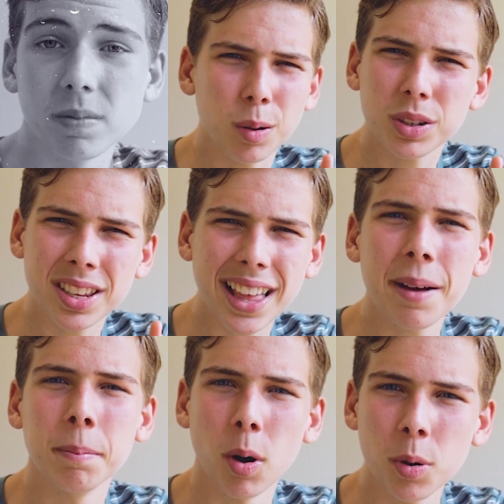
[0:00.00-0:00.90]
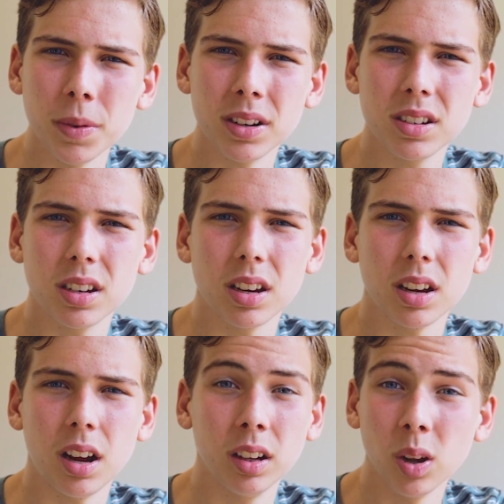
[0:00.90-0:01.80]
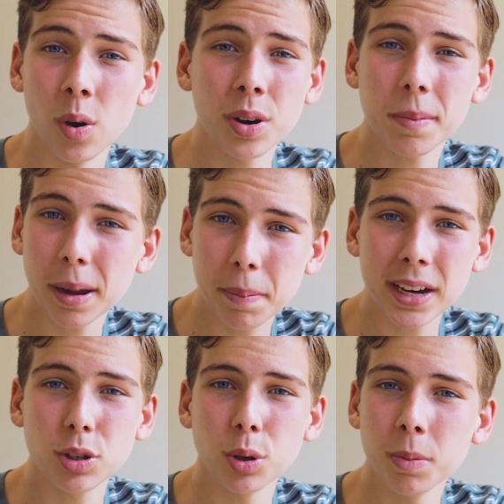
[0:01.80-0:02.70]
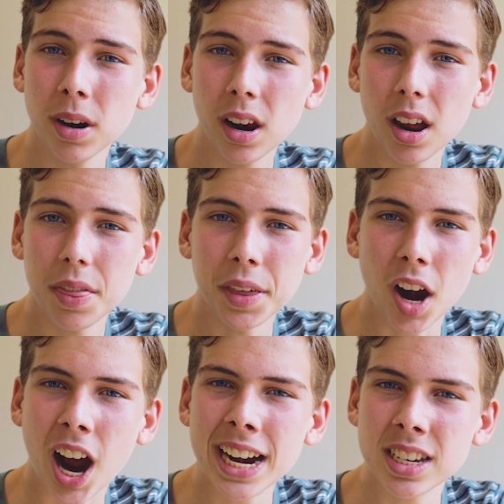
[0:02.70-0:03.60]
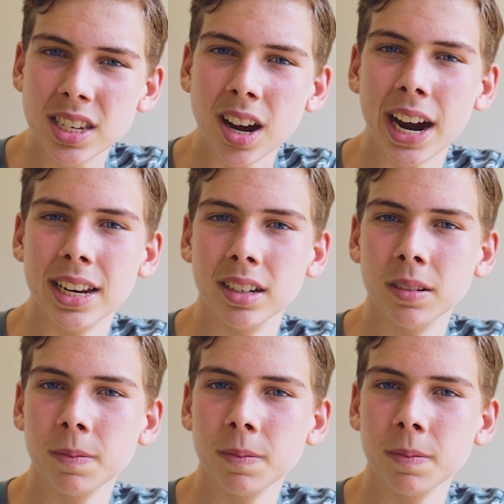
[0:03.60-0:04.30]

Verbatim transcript: And it was in that moment, alone in my bedroom, that I decided